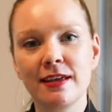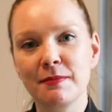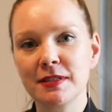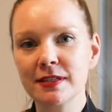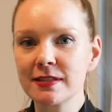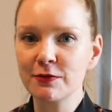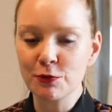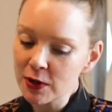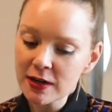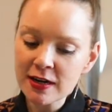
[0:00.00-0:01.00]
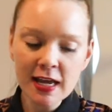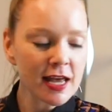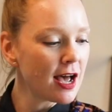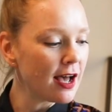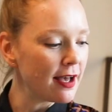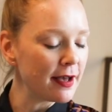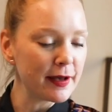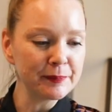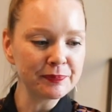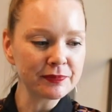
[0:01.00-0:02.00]
and my 64.
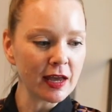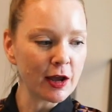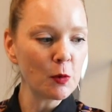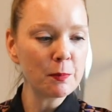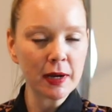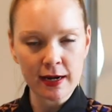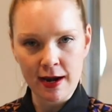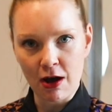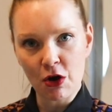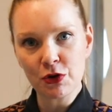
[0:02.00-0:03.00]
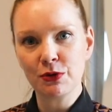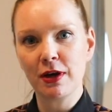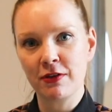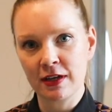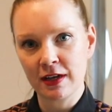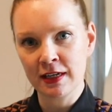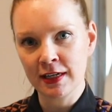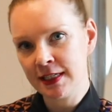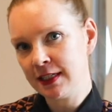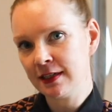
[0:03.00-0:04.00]
I hope by now you have an
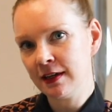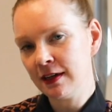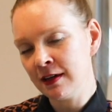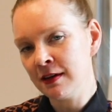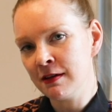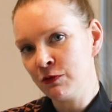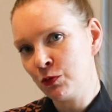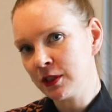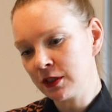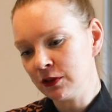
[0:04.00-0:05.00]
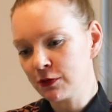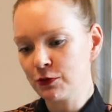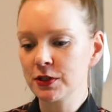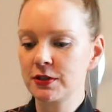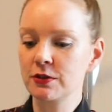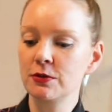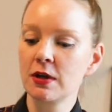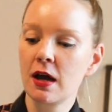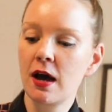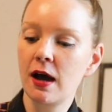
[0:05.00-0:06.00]
idea of what to look for. So
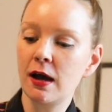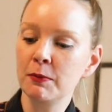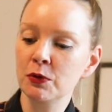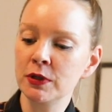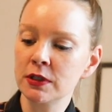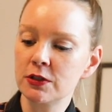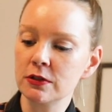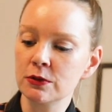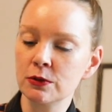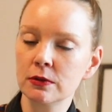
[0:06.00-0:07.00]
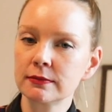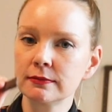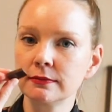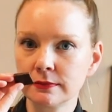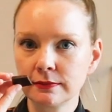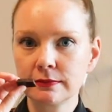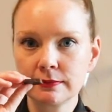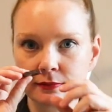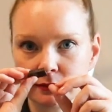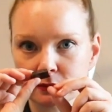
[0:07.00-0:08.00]
I'm going to
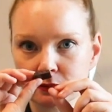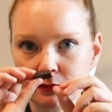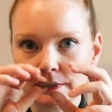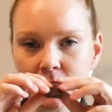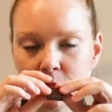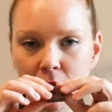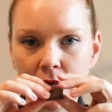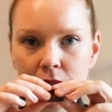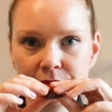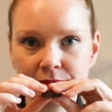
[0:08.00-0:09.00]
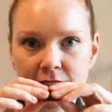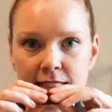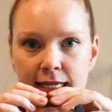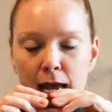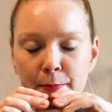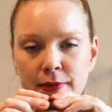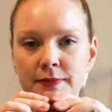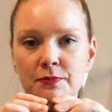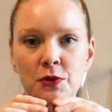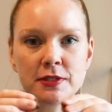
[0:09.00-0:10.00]
smell, snap,
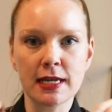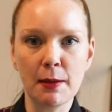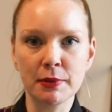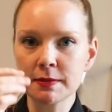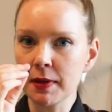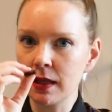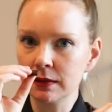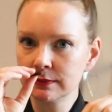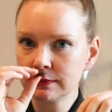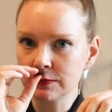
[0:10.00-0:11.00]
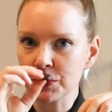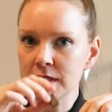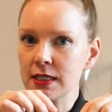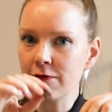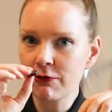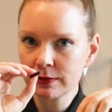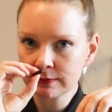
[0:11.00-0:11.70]
or snap and smell, or sniff.